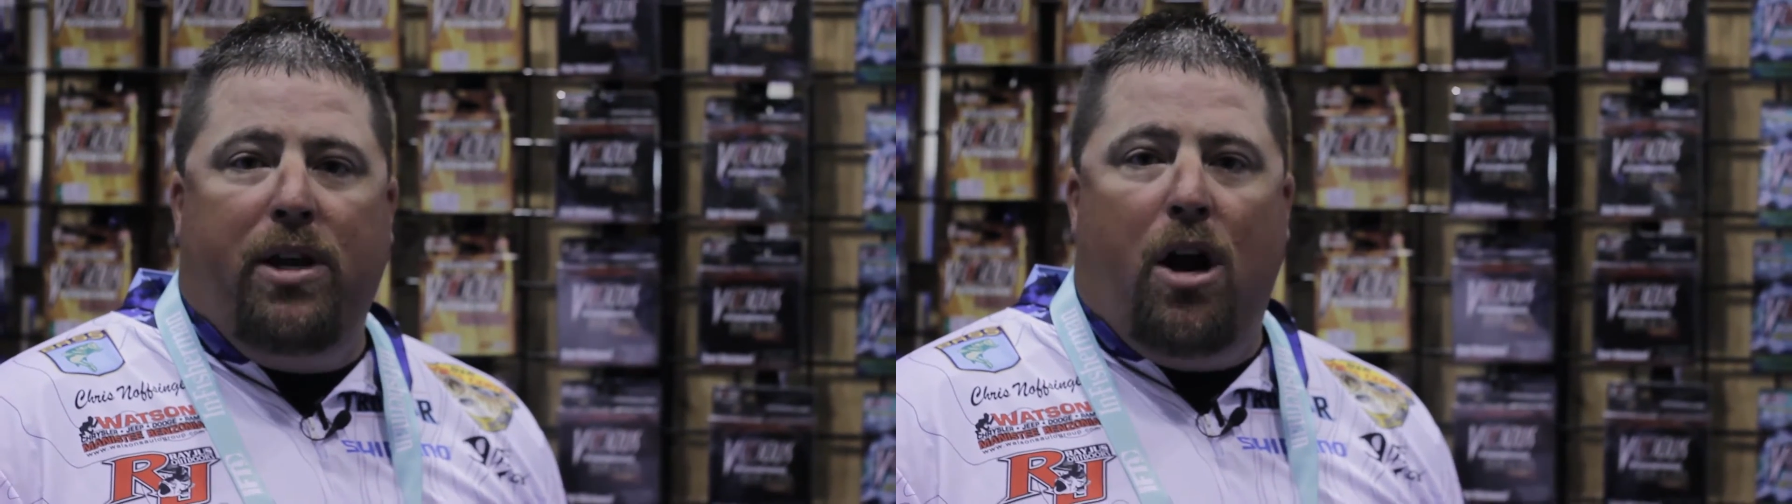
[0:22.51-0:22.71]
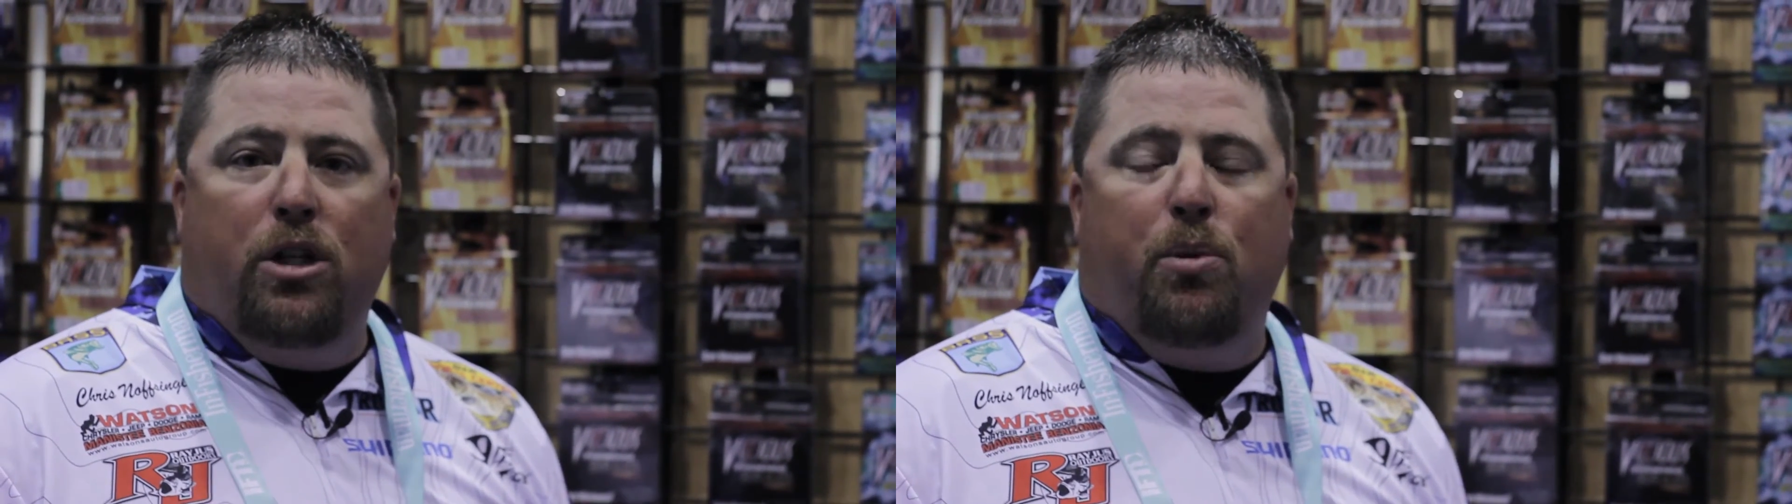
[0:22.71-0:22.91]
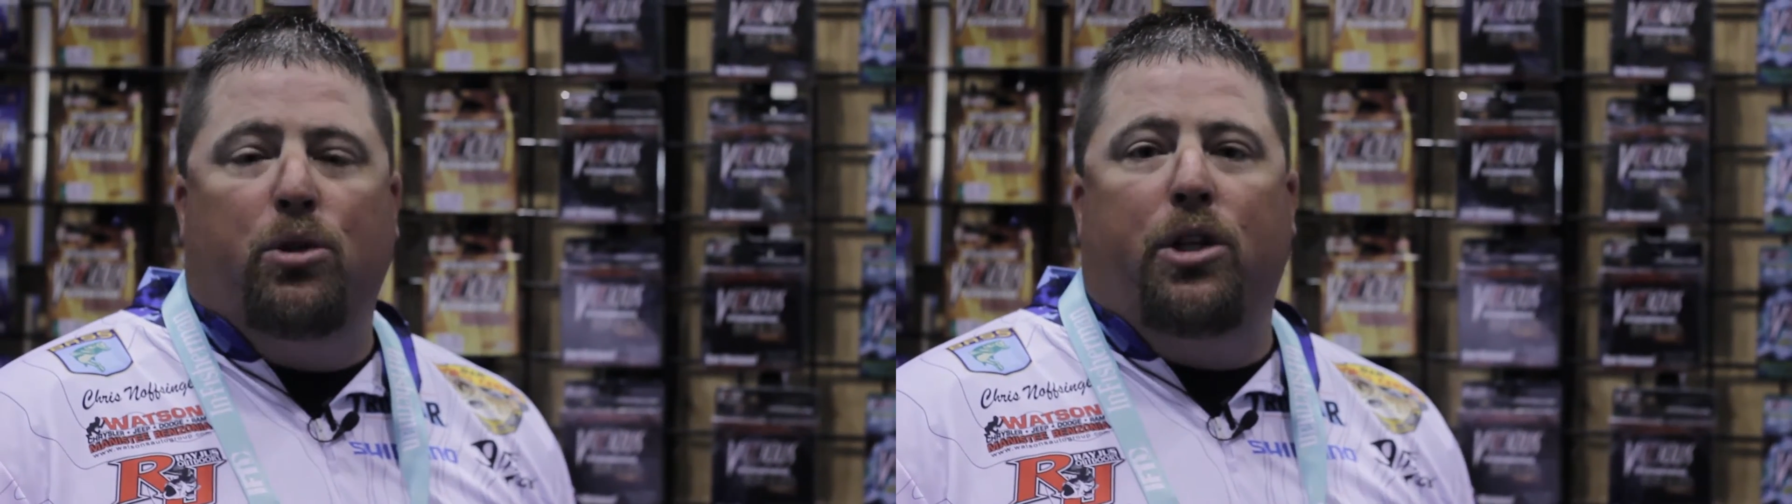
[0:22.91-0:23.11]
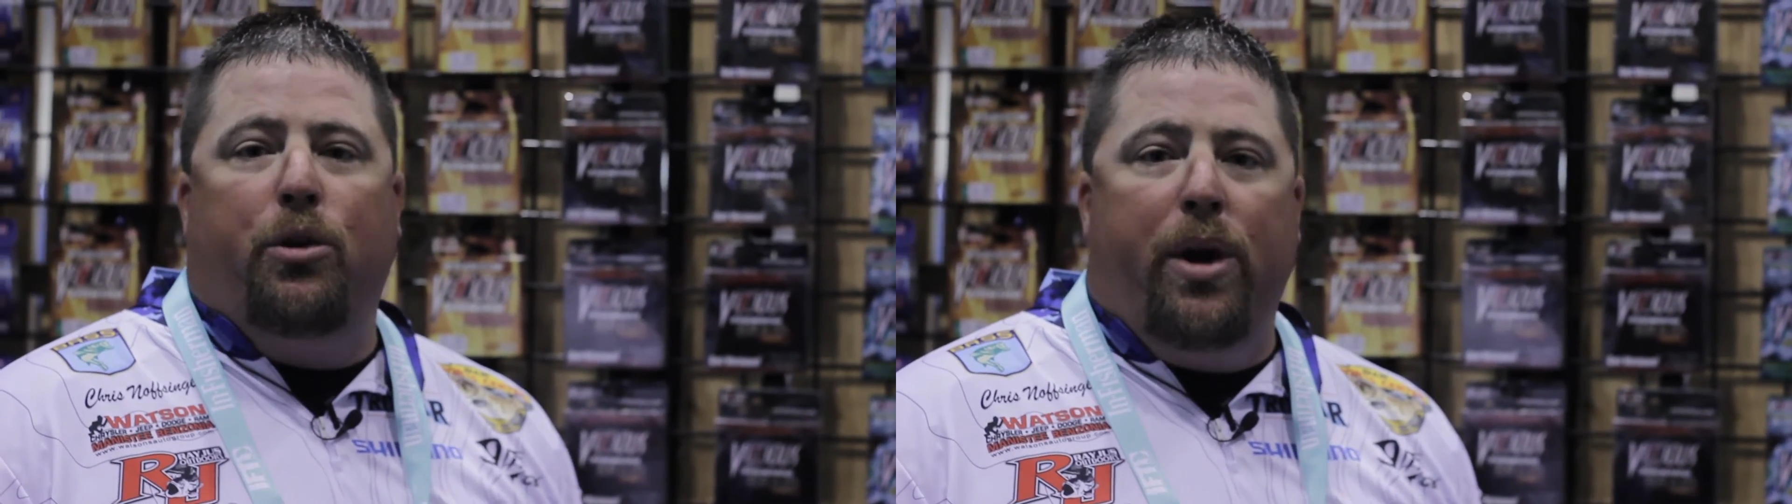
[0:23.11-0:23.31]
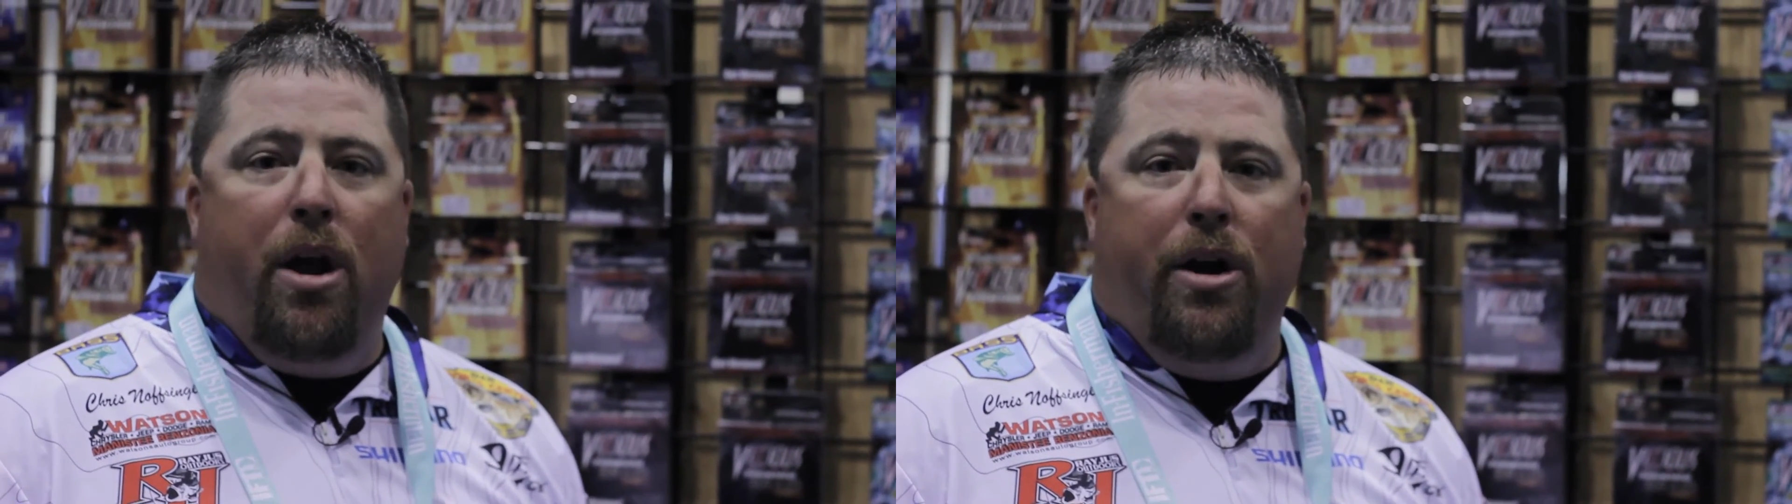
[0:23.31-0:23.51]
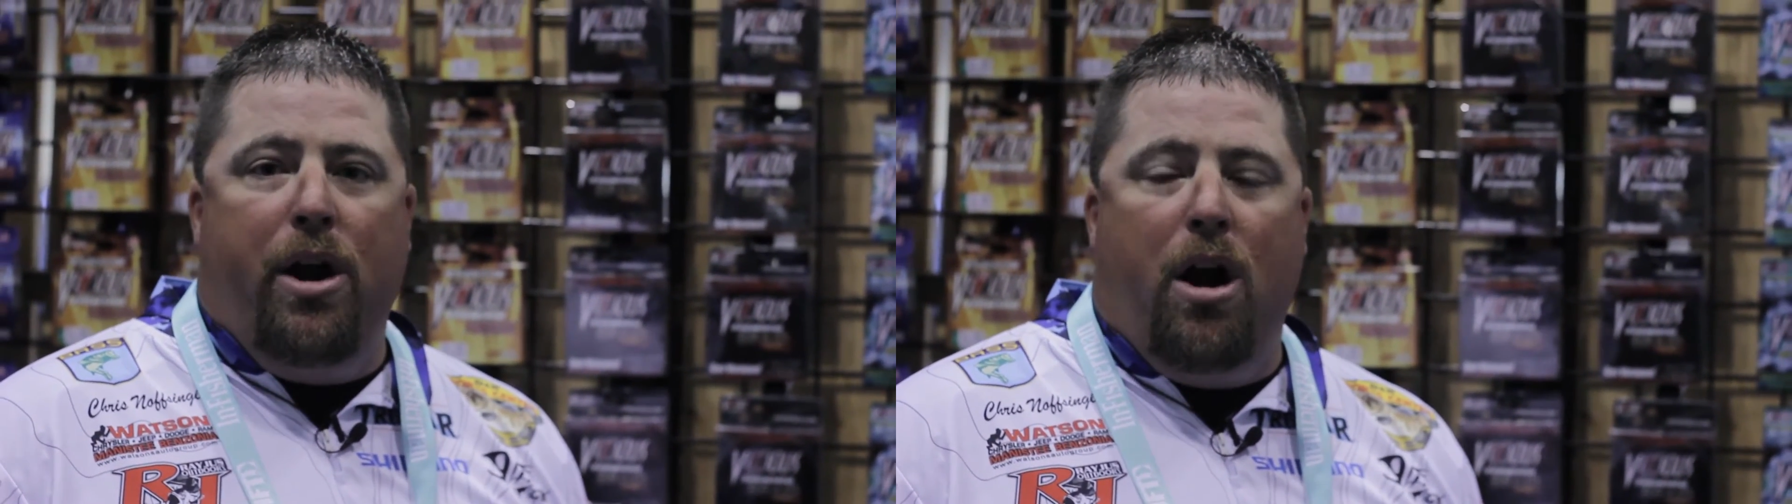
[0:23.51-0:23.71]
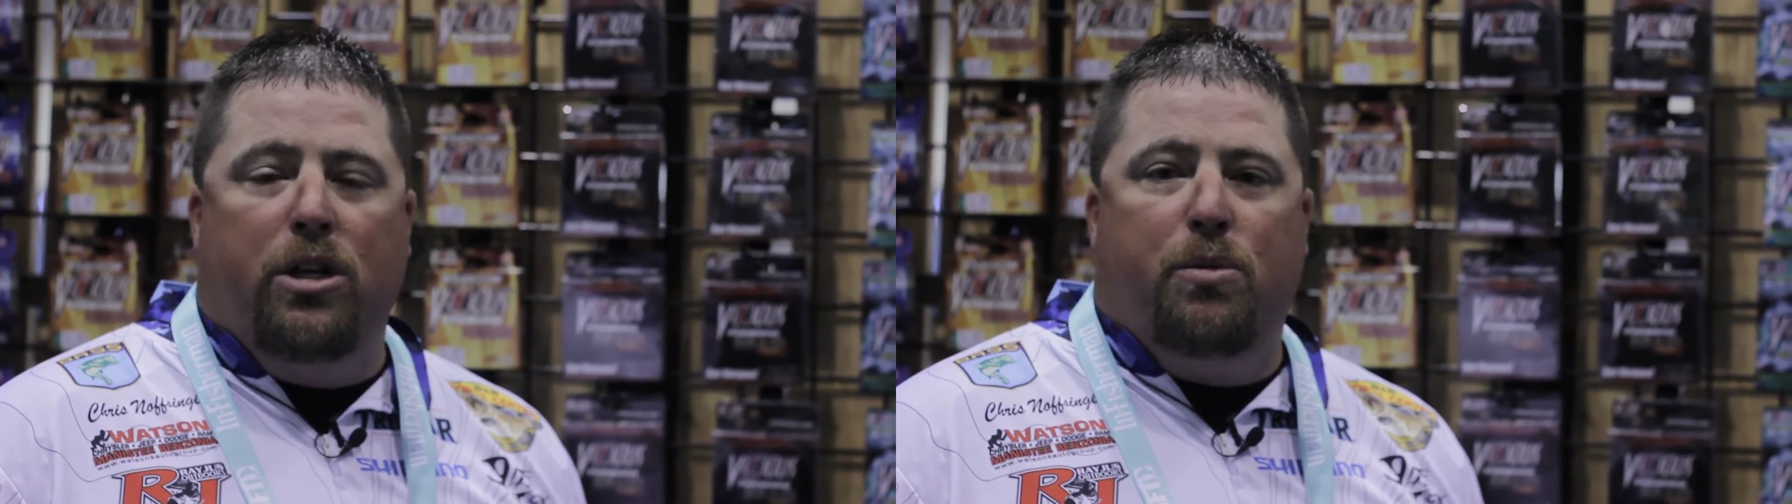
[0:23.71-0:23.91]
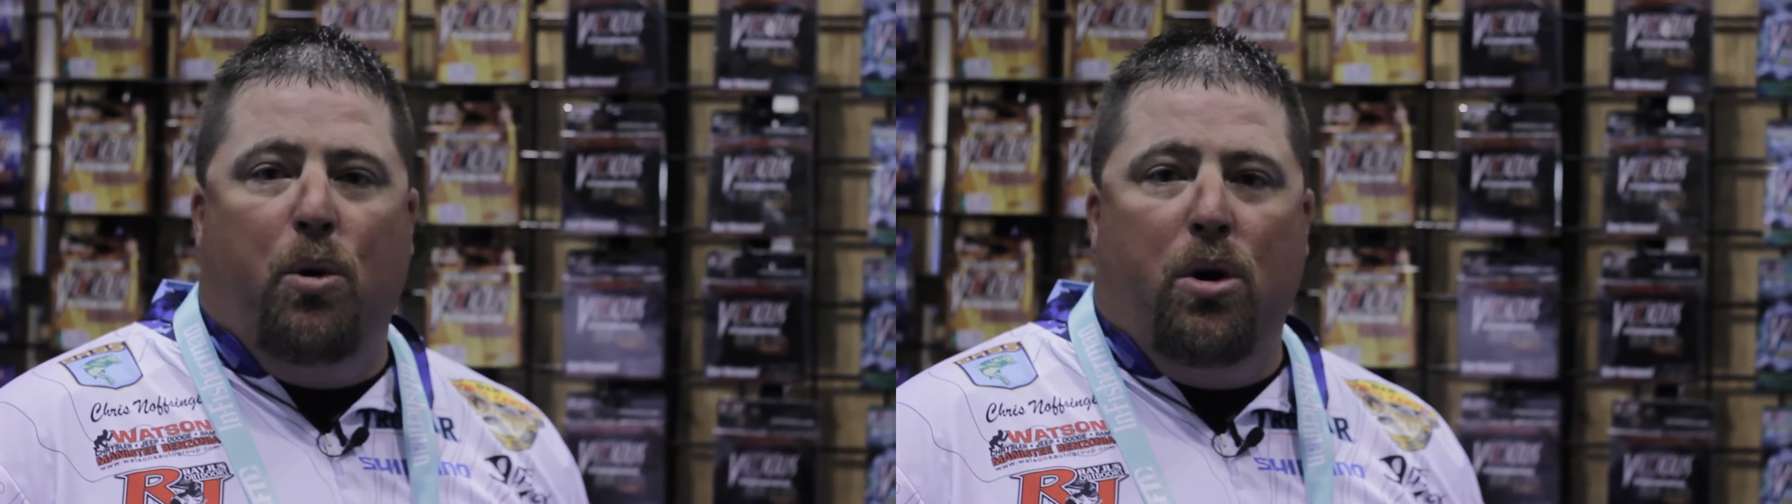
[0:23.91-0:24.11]
yard spools and 300
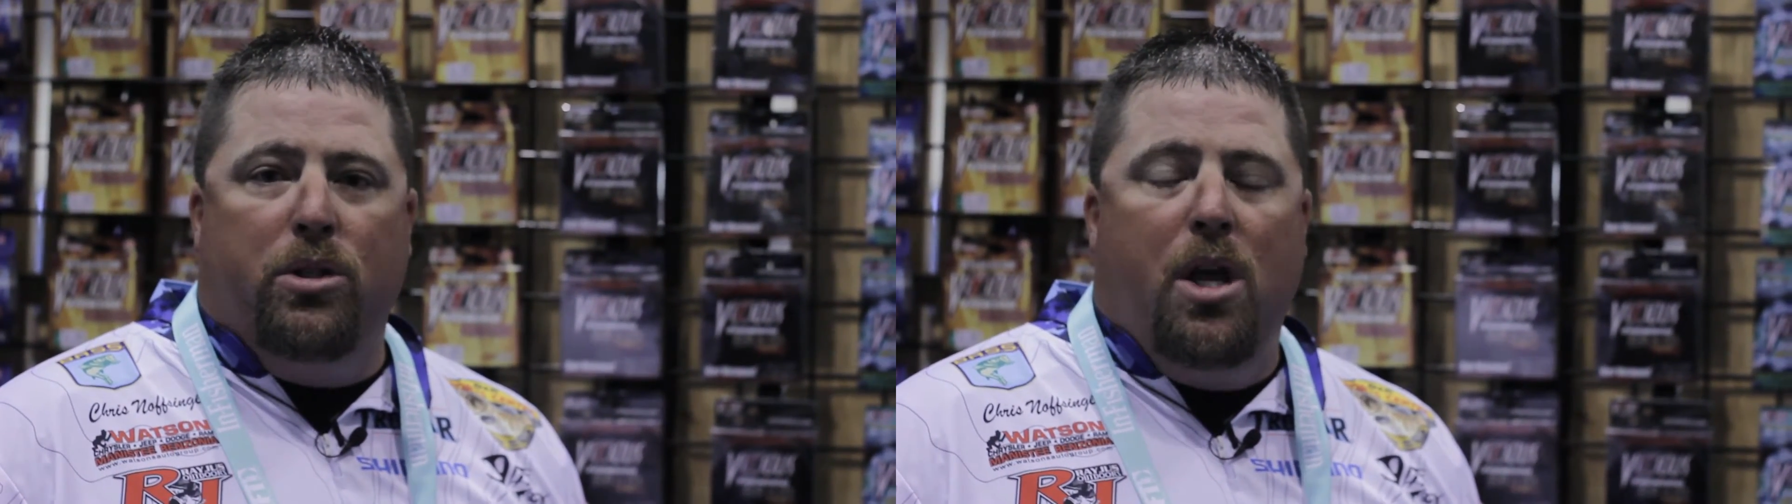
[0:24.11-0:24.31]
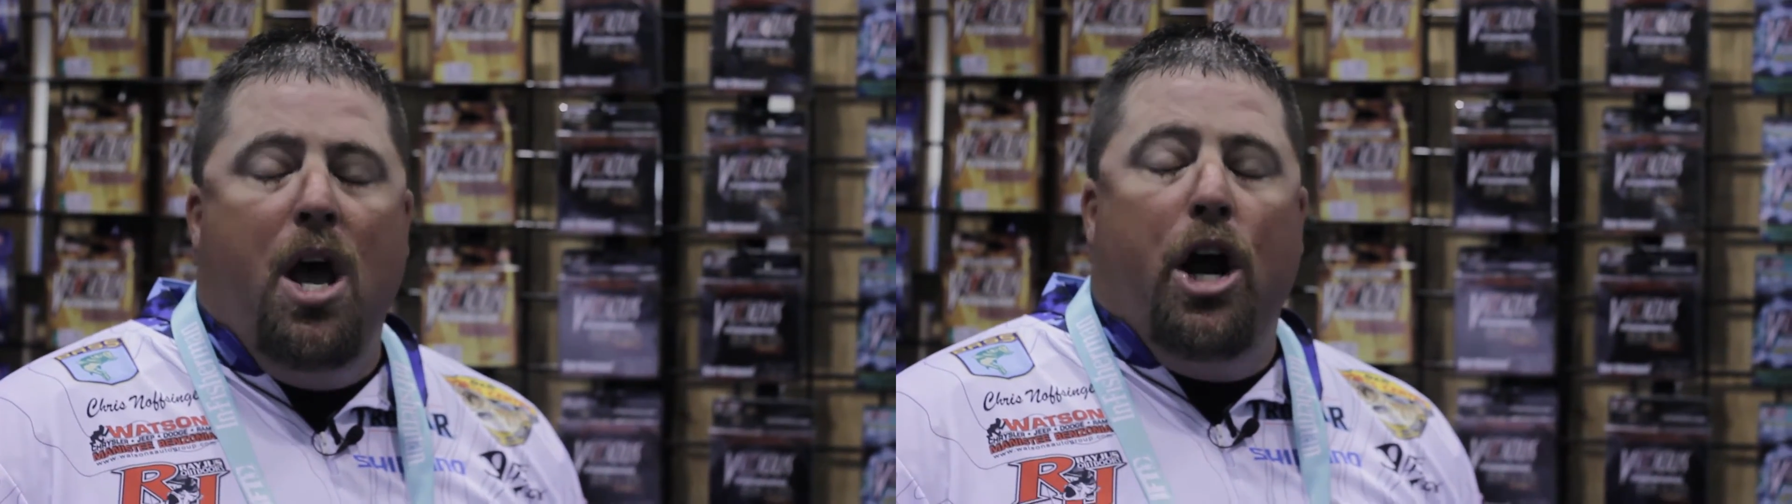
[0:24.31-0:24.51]
yard spools.